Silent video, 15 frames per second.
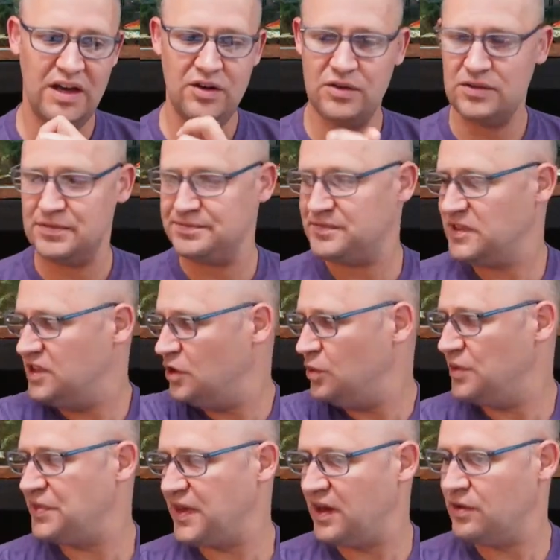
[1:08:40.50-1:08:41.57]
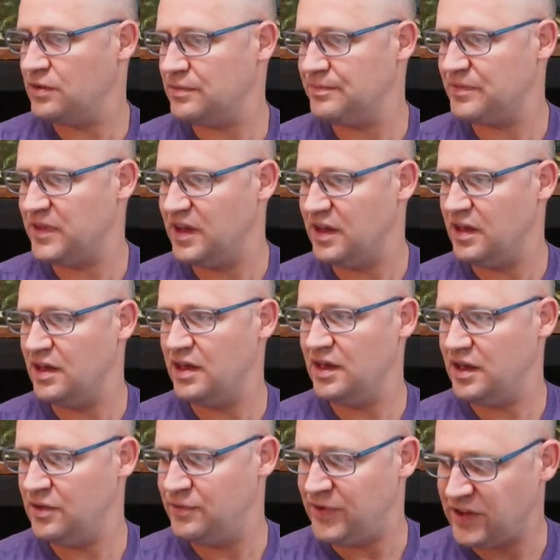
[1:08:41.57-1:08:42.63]
I don't, you know, without
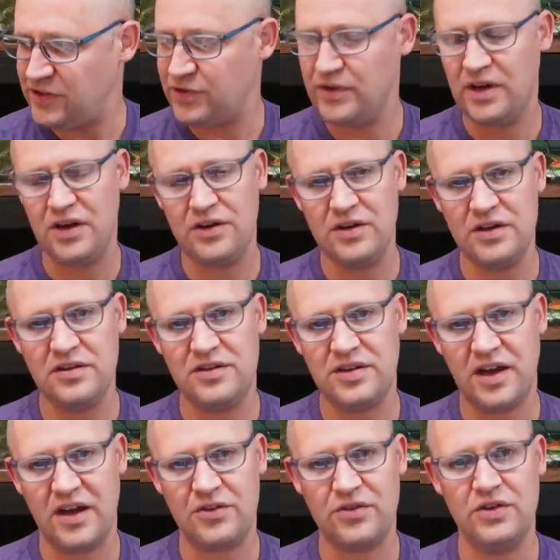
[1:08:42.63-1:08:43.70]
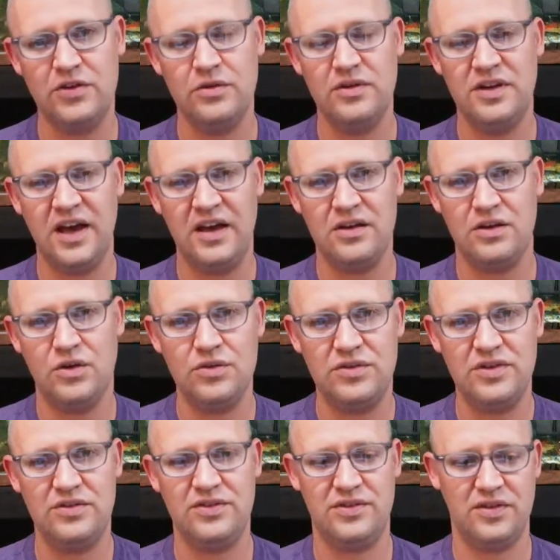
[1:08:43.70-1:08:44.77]
a veterinarian to actually do a
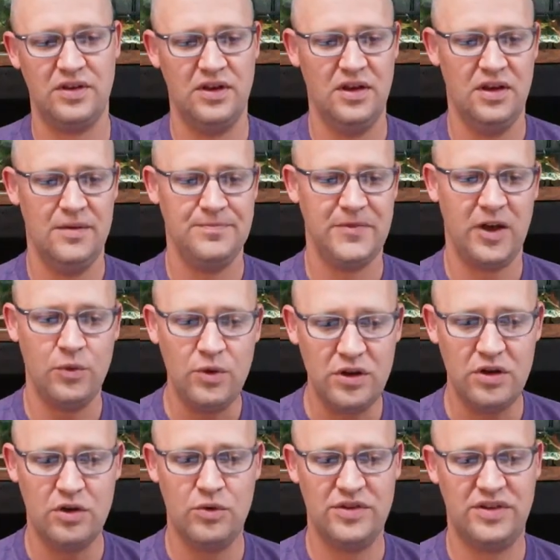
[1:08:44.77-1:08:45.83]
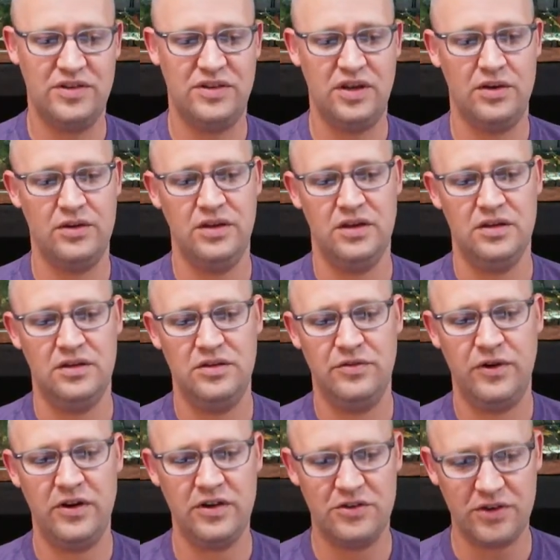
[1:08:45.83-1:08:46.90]
diagnosis, I wouldn't know what to tell you.
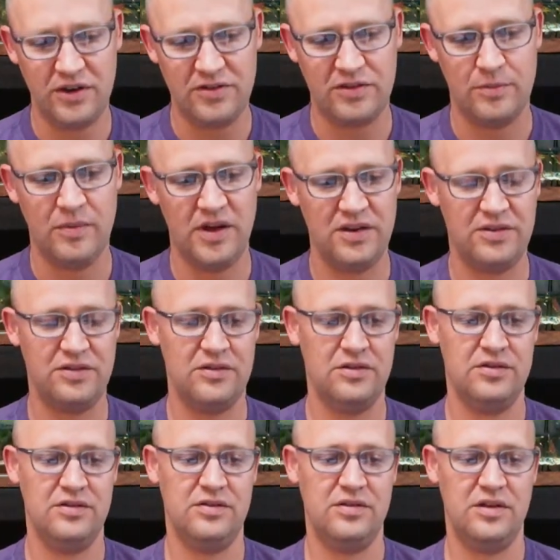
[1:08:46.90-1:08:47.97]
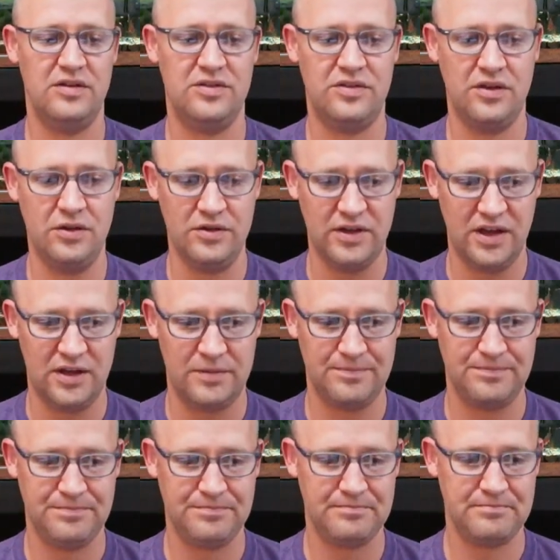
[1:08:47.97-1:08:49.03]
You've already tried some medicines. It's still
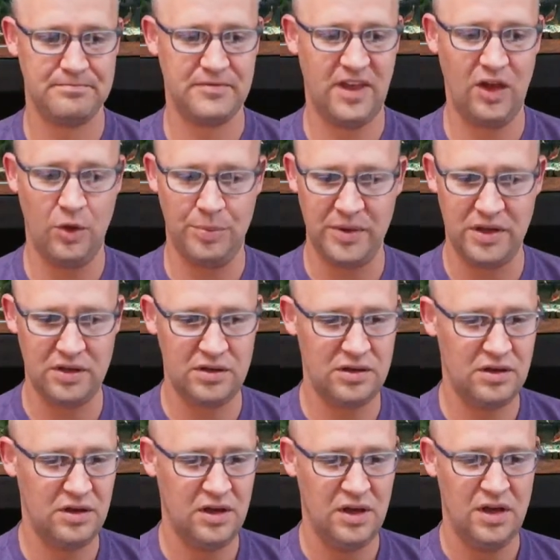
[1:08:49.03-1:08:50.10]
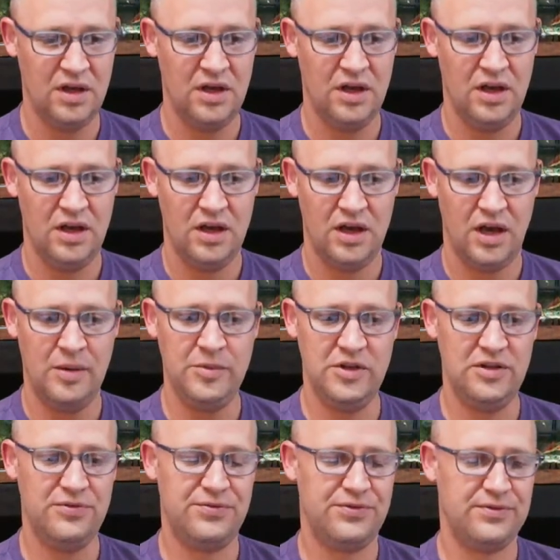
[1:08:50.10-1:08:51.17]
not helping. I
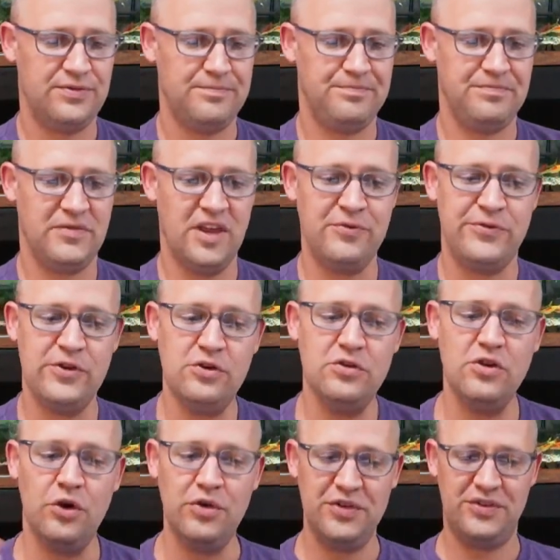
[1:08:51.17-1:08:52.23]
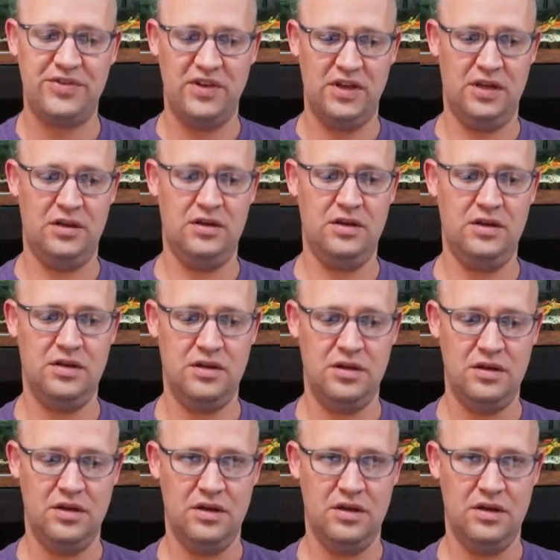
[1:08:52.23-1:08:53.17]
mean, if you're noticing